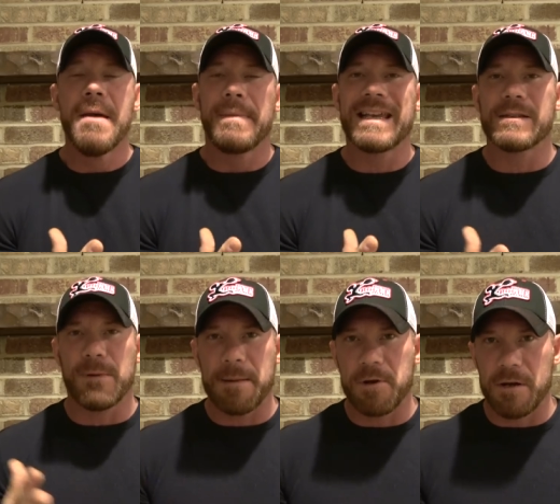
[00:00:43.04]
Because
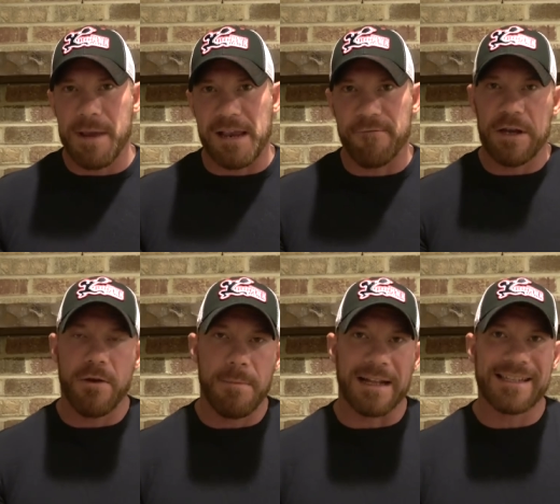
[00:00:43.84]
when I'm gonna make a
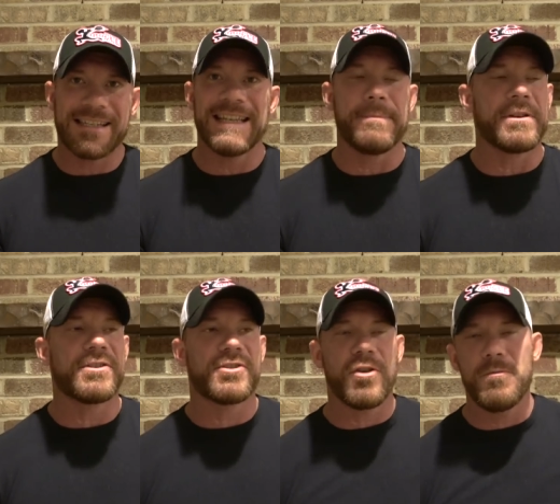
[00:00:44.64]
video about sleep,
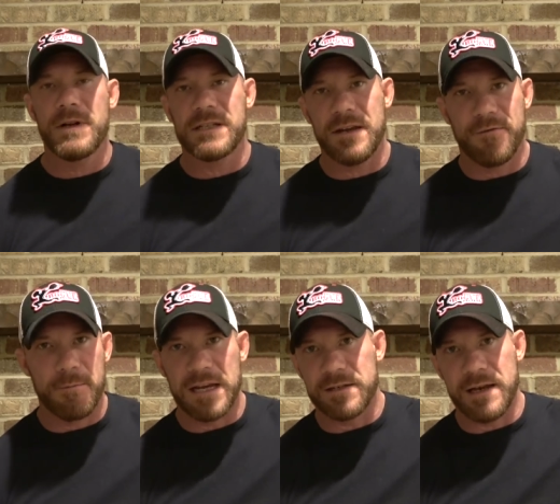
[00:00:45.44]
there's so much
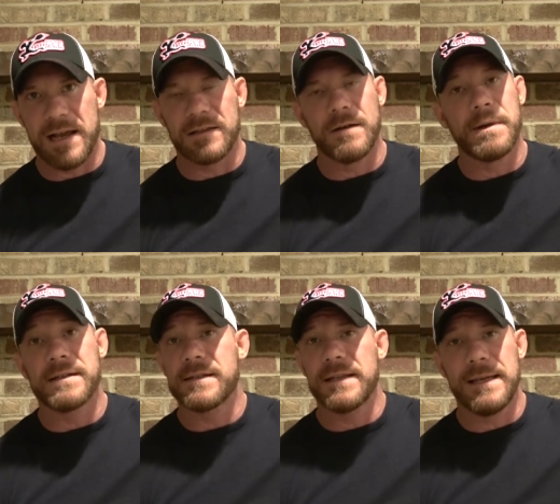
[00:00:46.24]
information out there
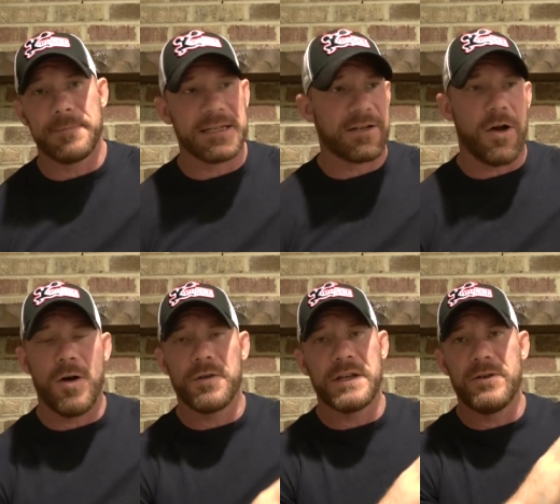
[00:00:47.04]
about sleep that's
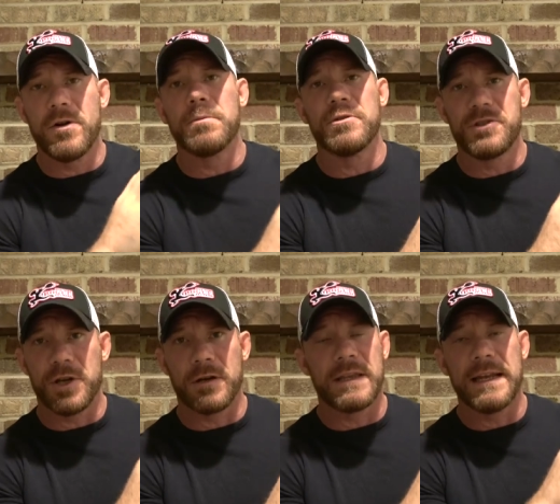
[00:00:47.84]
all the normal
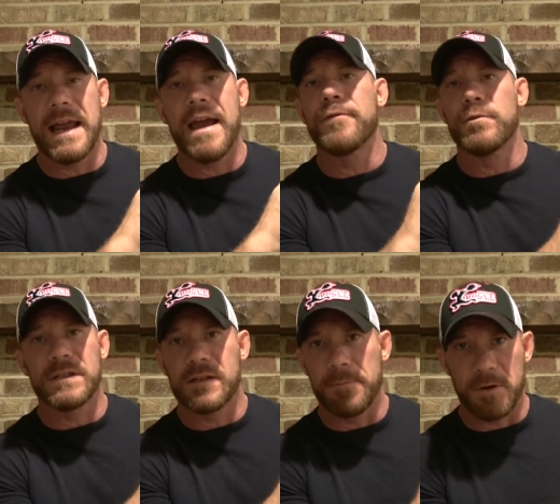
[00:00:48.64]
junk that
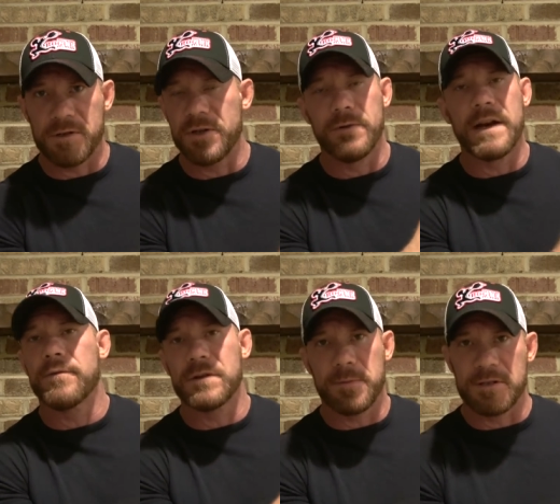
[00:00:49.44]
everyone's supposed to do and
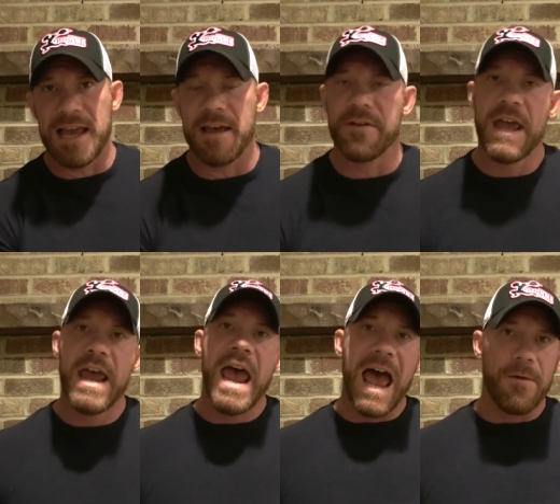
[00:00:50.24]
everyone's supposed to have.
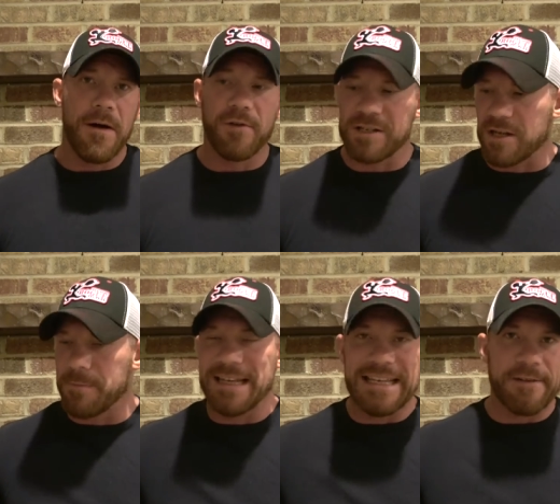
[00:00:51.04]
However, it's
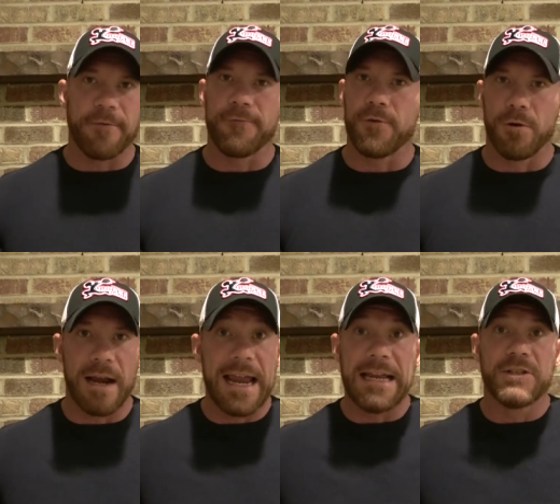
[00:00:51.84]
gonna be different
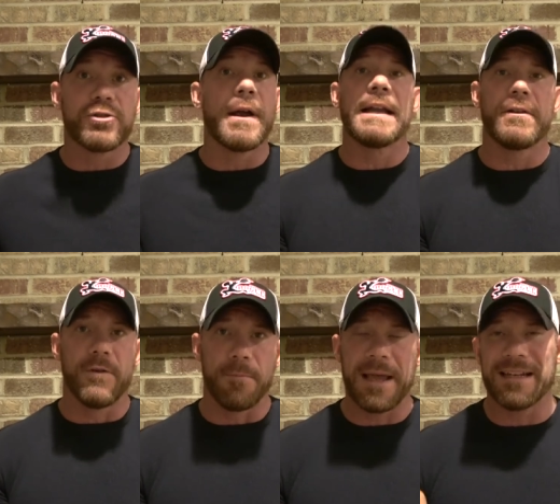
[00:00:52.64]
for a training
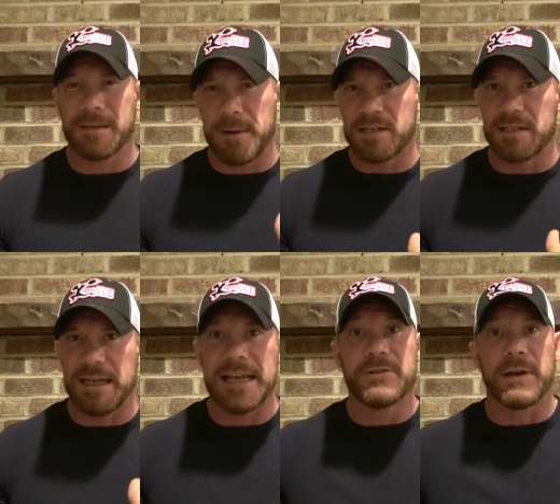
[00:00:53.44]
group, and
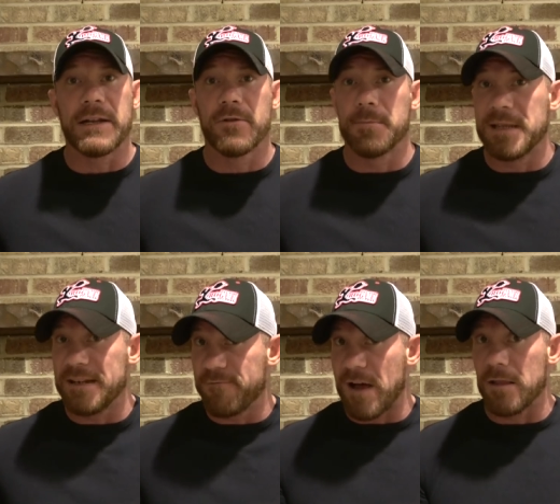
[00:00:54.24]
especially a training group
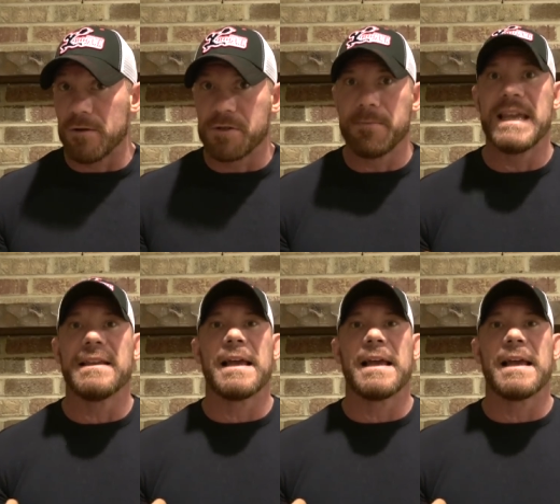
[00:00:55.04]
that follows me.